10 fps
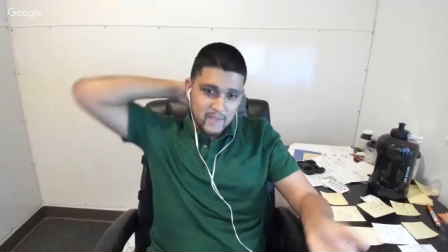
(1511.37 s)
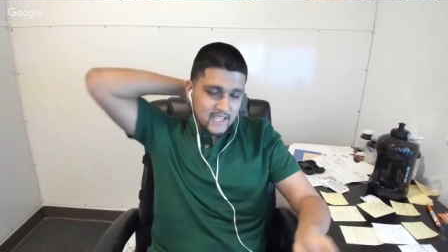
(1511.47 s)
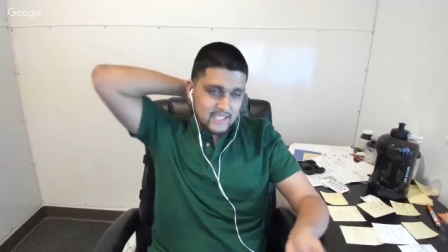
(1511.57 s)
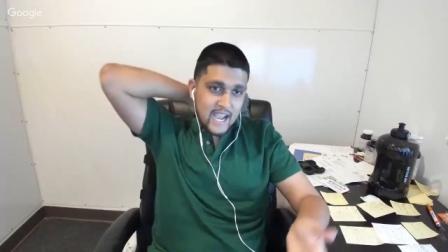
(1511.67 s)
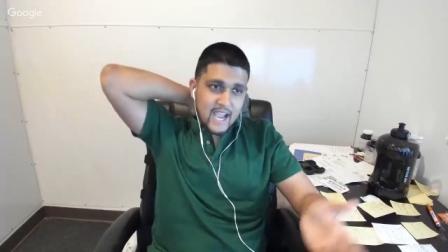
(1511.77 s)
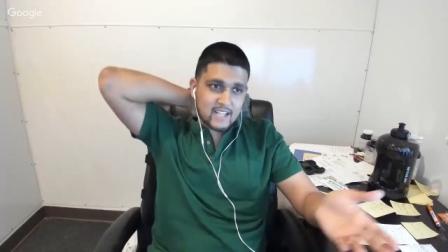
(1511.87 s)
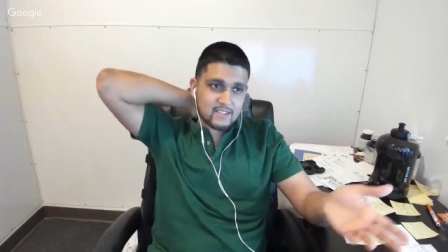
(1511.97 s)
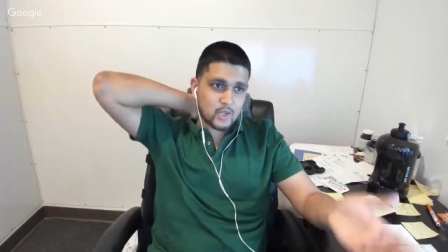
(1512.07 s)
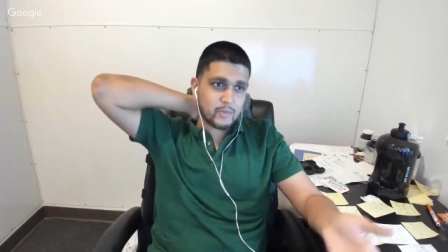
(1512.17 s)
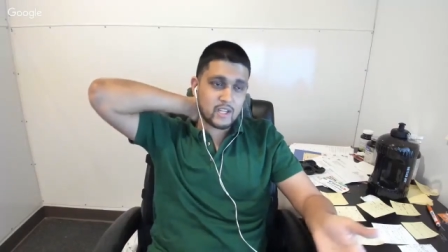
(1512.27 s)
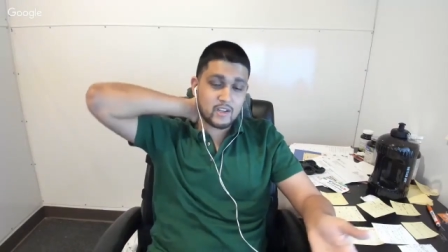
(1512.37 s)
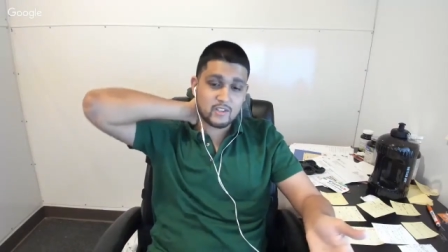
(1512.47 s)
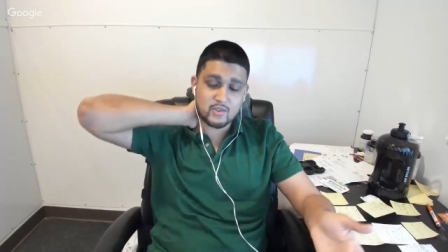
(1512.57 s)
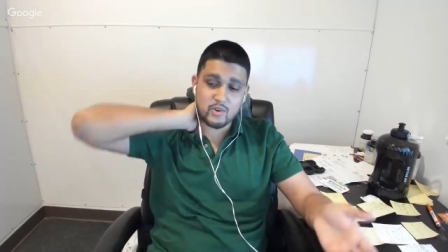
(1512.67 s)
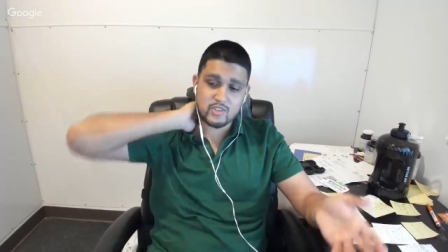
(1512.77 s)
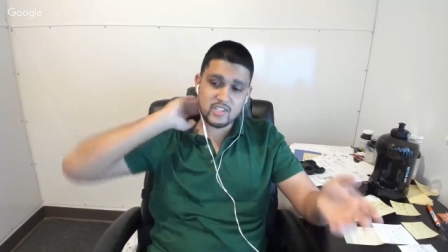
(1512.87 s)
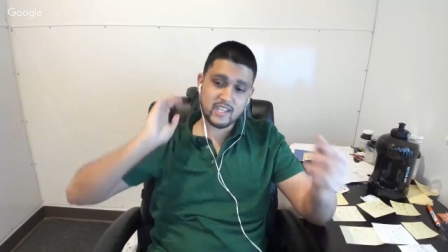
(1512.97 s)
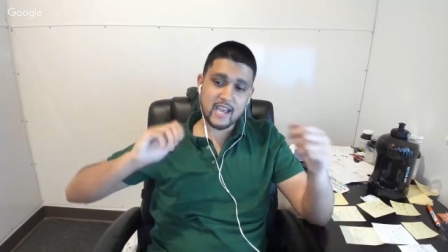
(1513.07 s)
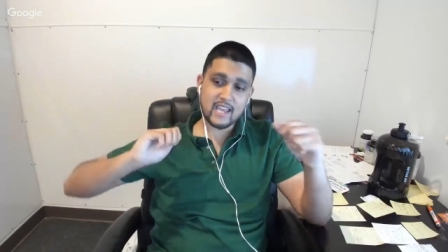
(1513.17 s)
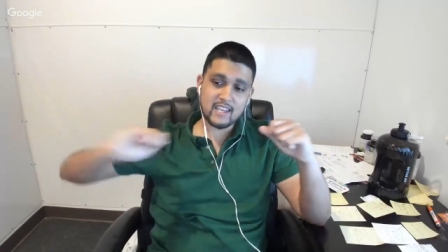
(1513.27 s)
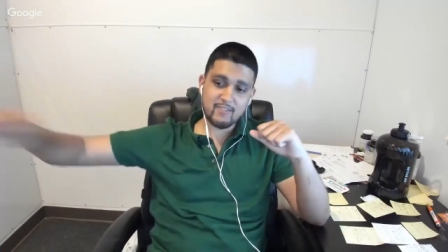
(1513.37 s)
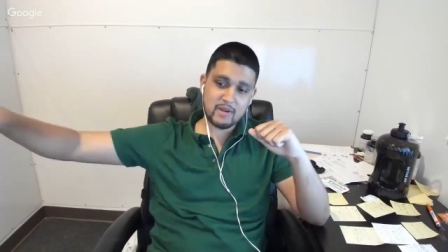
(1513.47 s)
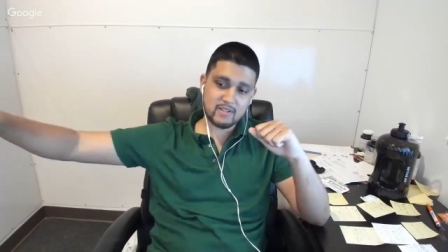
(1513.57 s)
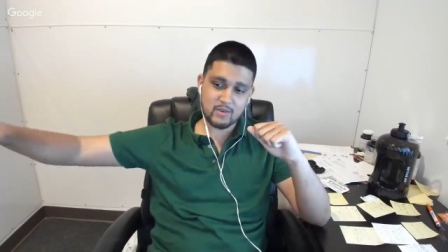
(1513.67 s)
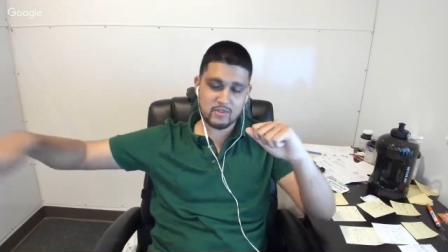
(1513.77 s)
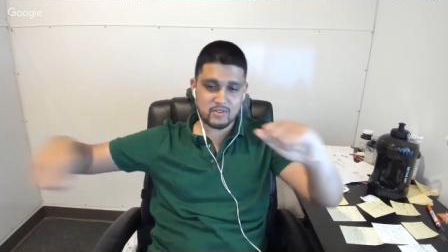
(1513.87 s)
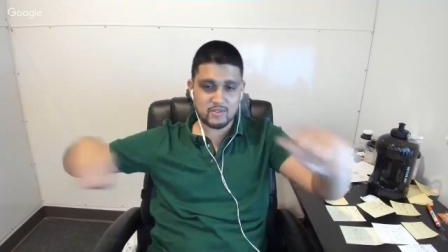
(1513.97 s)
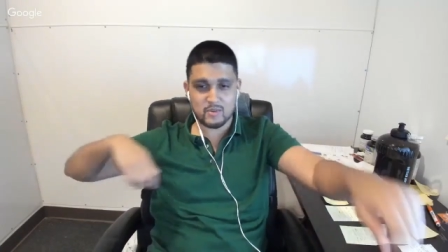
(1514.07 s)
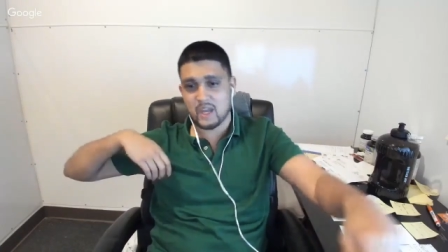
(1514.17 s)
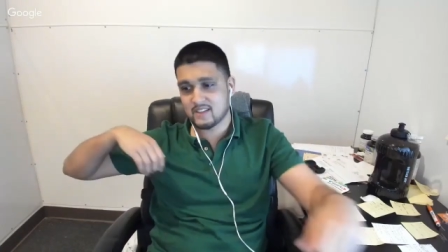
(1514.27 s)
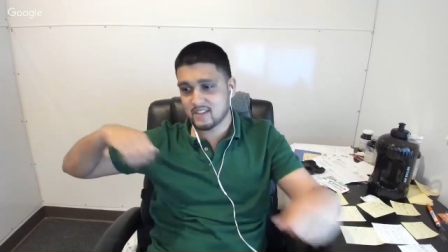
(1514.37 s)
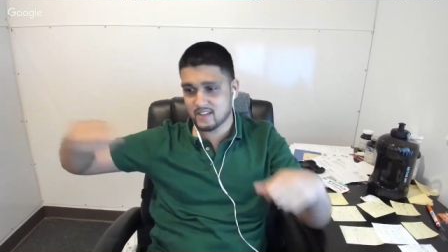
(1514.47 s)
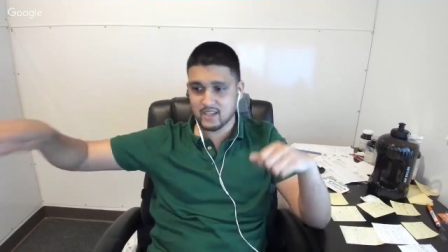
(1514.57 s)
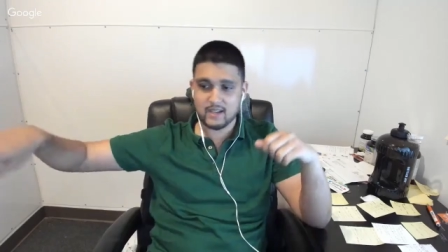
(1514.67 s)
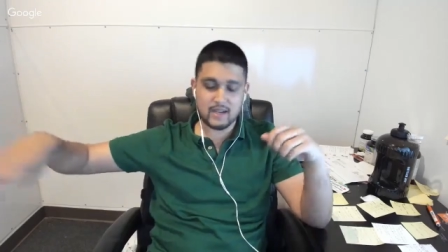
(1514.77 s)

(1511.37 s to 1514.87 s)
because I had so many good sources. Like, I gave my sources away to, like,